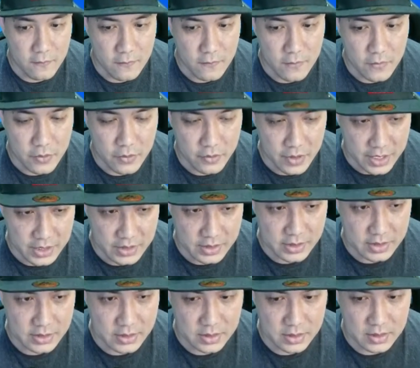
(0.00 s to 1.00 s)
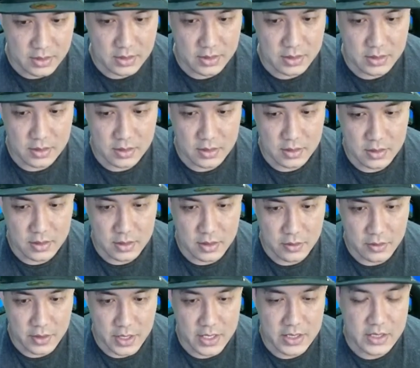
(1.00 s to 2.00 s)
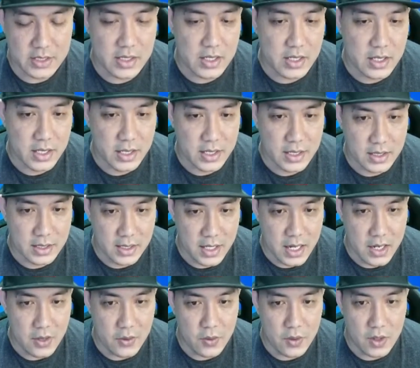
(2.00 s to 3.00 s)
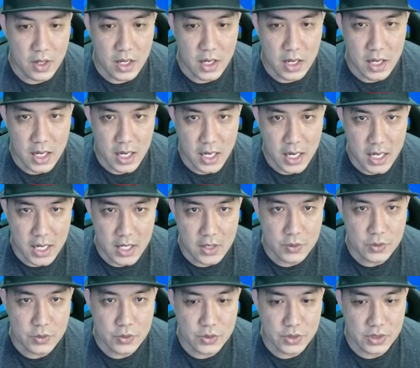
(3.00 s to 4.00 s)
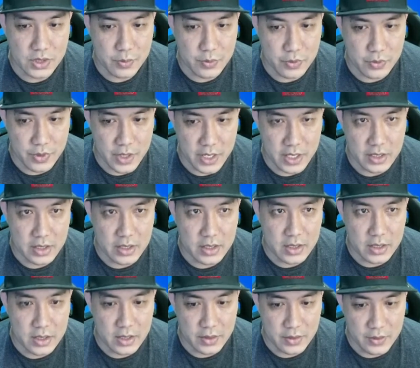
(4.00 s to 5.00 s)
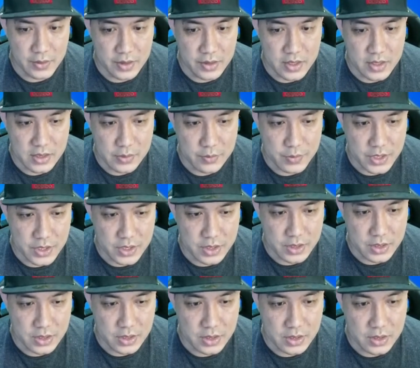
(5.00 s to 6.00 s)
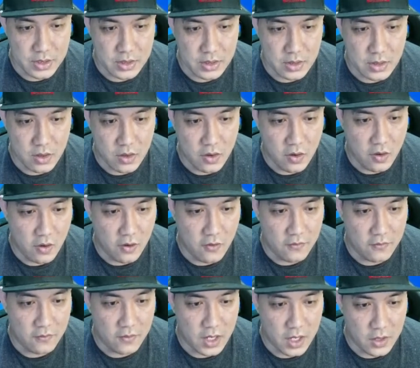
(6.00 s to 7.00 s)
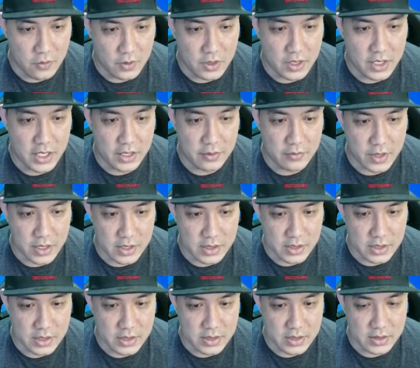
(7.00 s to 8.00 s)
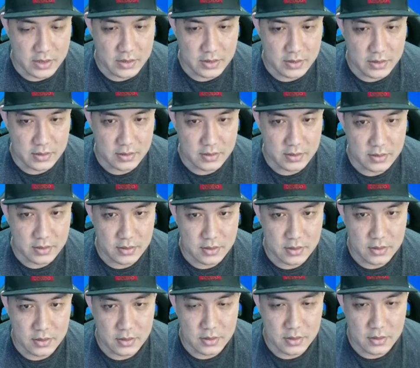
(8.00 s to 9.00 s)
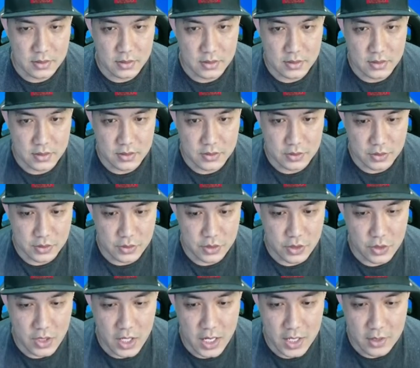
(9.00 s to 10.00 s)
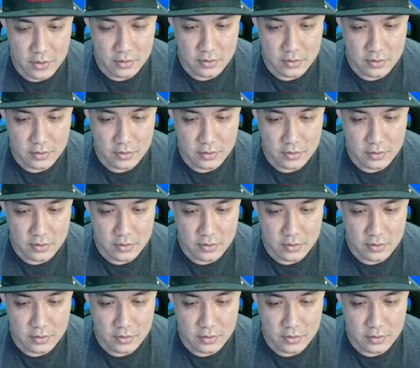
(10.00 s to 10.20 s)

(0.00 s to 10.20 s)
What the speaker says: resins. Right? Now, how to separate this mixture of flour and resins? Do you know how?